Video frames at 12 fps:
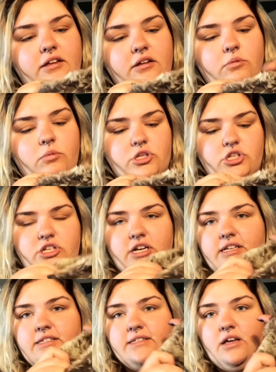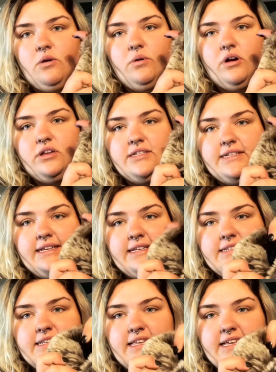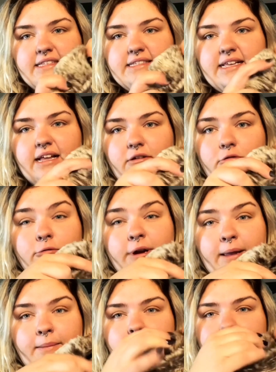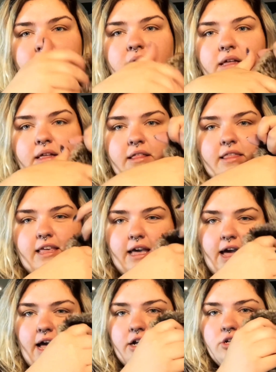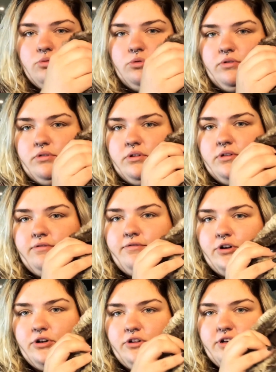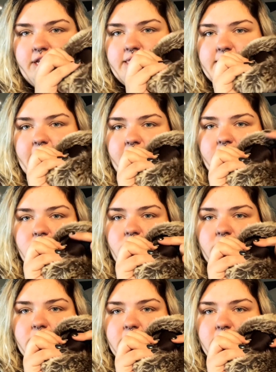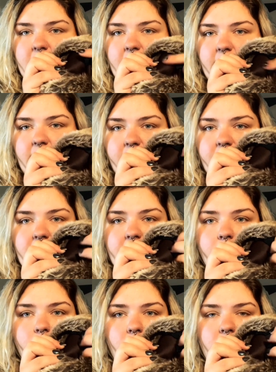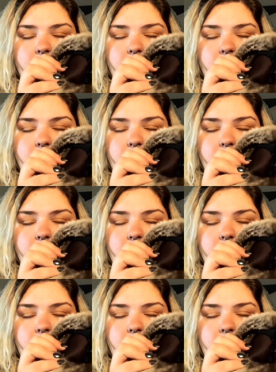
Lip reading: which does go on into the inside rim. The actual further inside is just a very warm